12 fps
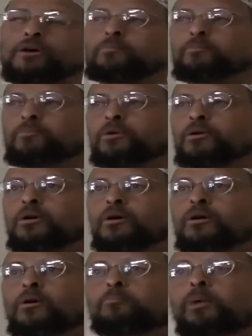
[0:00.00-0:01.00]
them,
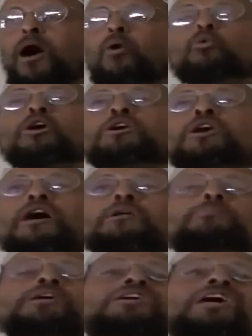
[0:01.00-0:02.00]
but we
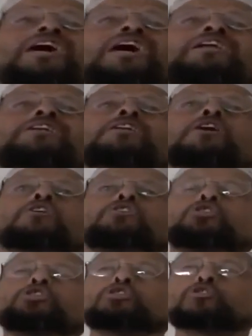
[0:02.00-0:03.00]
can begin
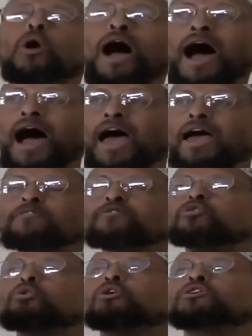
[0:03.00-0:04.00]
to
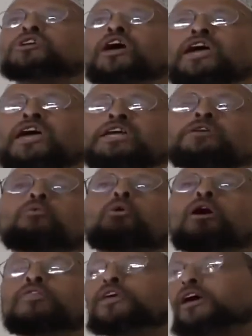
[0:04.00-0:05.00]
strive to attain
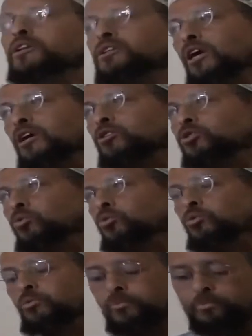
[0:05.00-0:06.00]
what they attain to.
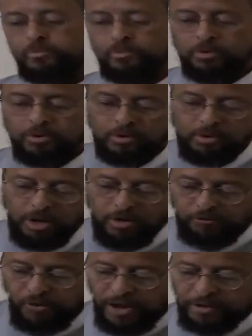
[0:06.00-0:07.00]

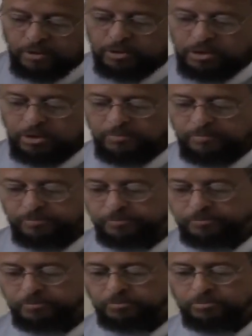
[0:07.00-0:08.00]
And finally,
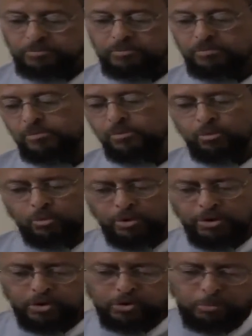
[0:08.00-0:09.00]

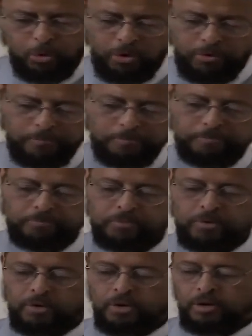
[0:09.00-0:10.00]
well, there's more.
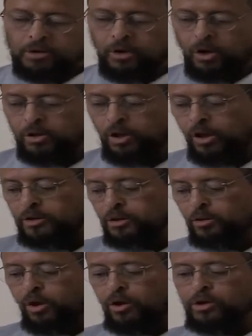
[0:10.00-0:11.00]
Inna Allah
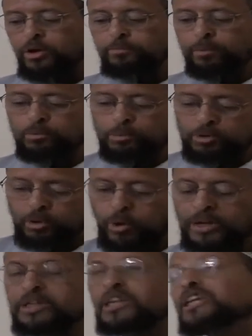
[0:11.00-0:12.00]
yuhibbul
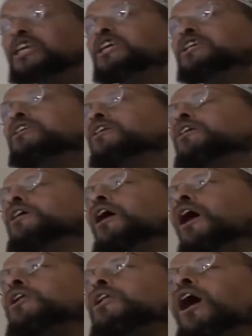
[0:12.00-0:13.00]
mutawakkilin.
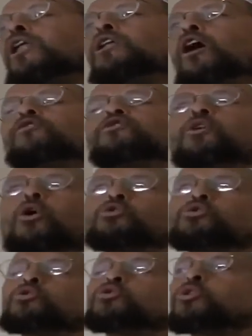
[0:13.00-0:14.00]
Allah loves
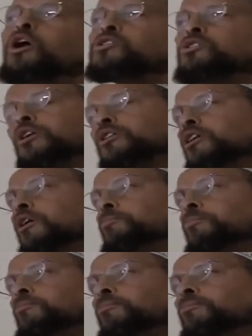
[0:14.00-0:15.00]
those who trust in Him.